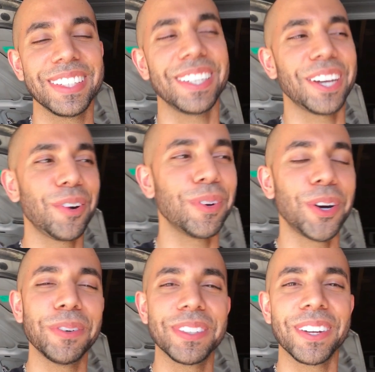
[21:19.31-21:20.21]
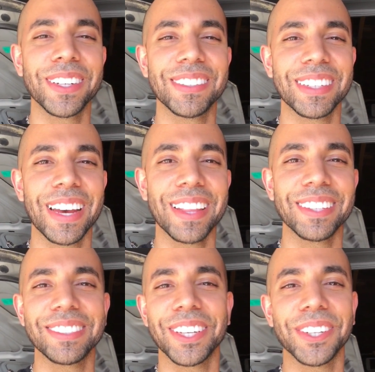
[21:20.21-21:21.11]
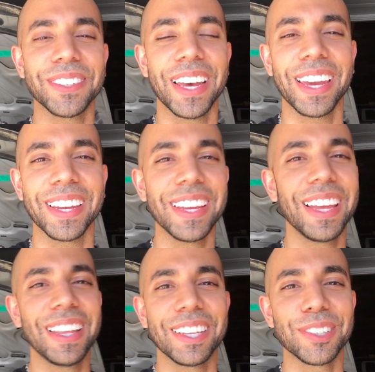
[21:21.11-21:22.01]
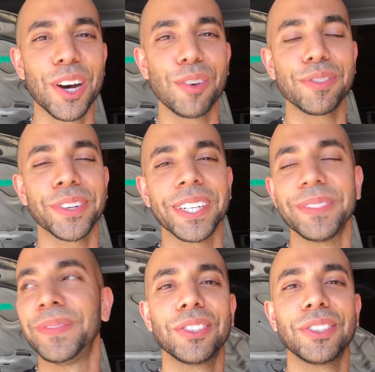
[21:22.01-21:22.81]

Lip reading: You know, we're always learning together, so hey, let's go for it.